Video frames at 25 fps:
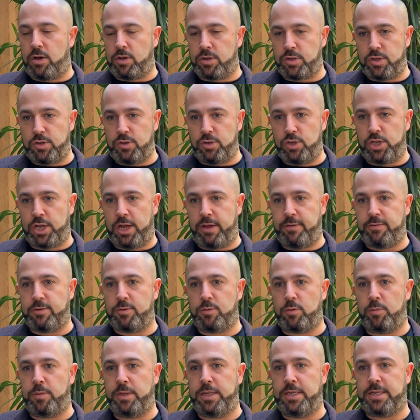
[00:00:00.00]
our sous chefs
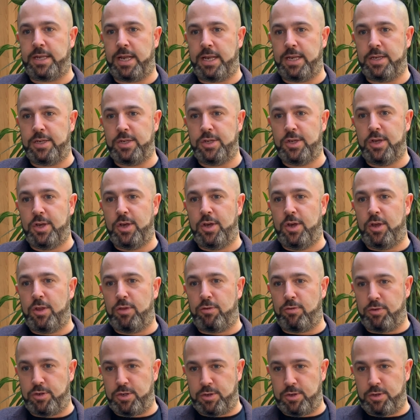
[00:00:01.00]
will be sent through